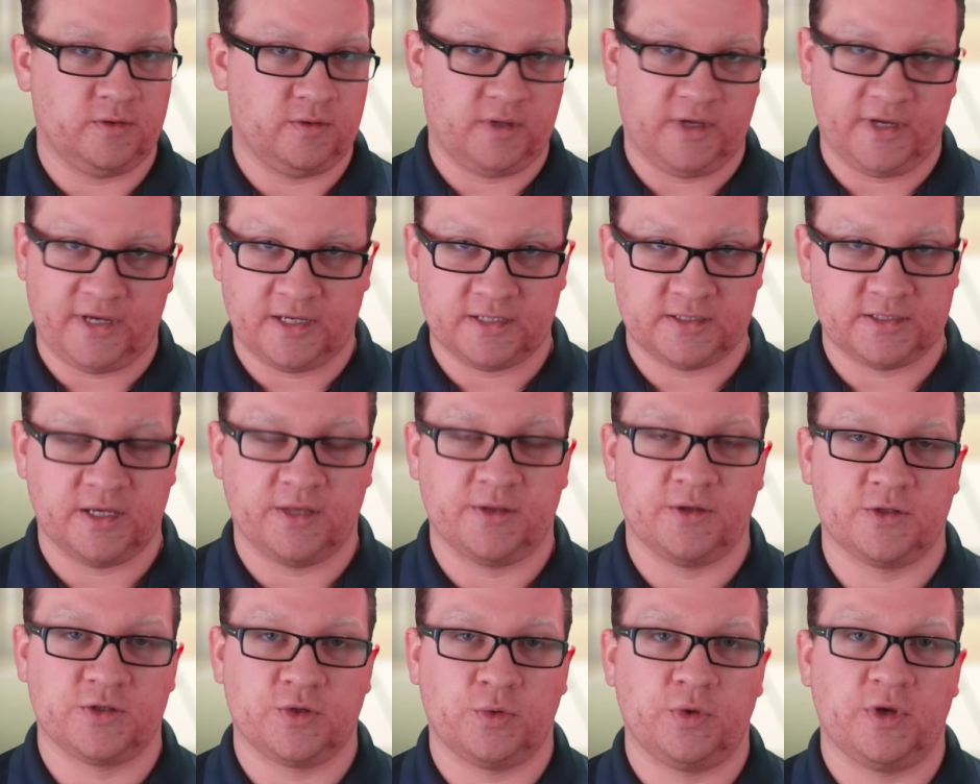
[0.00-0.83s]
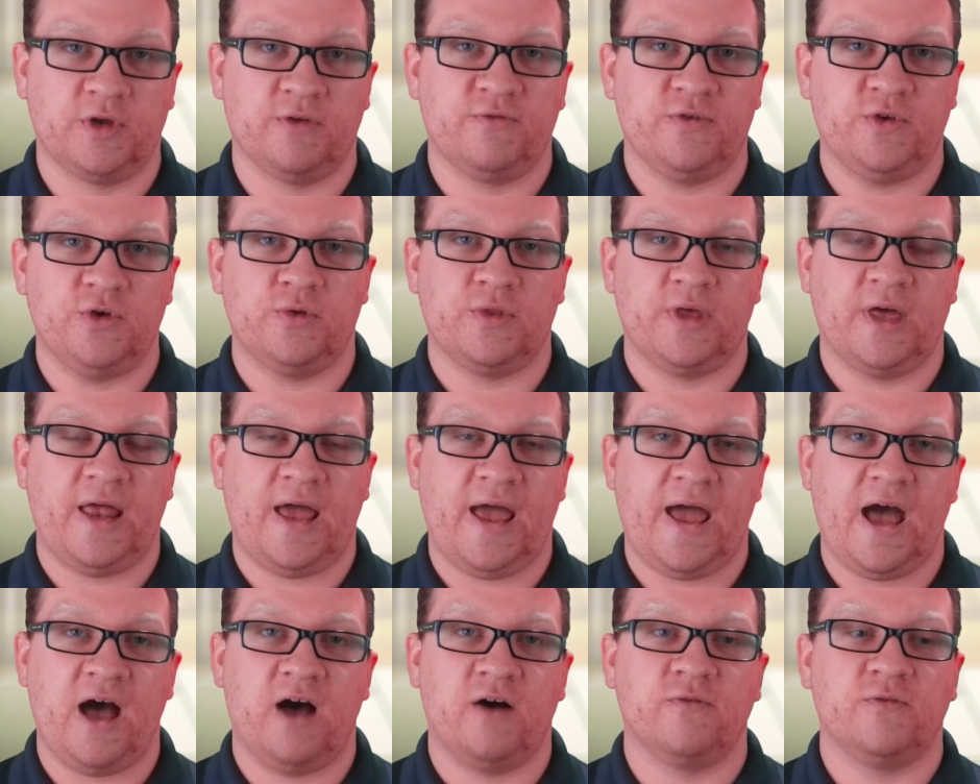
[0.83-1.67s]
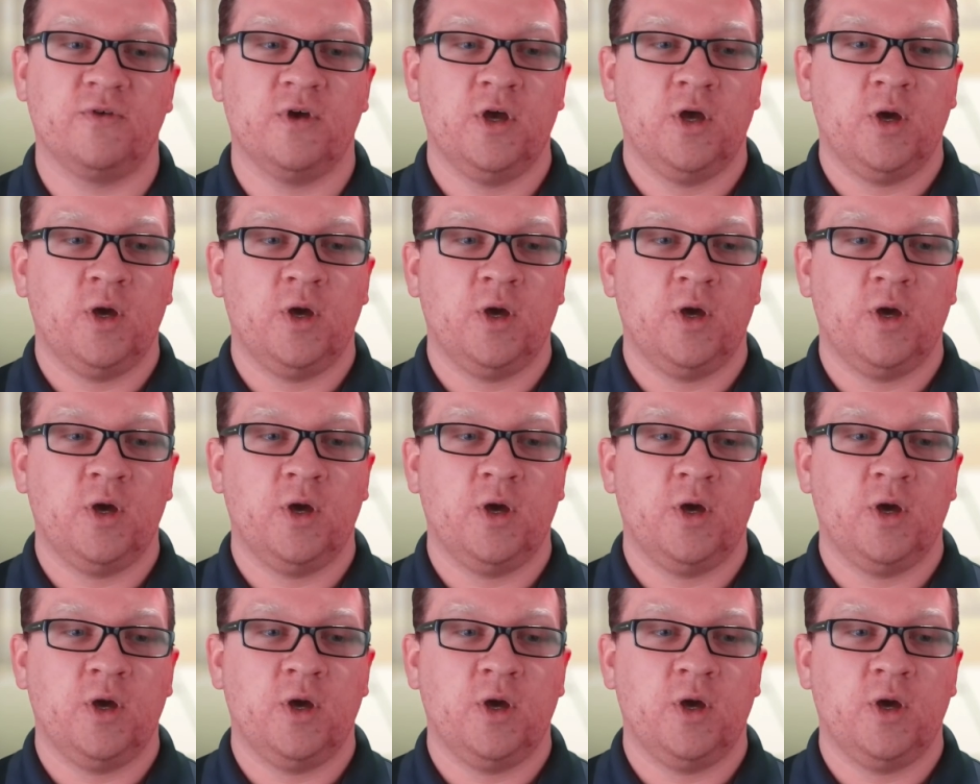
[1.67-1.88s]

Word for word: like I said, there's only a few that have,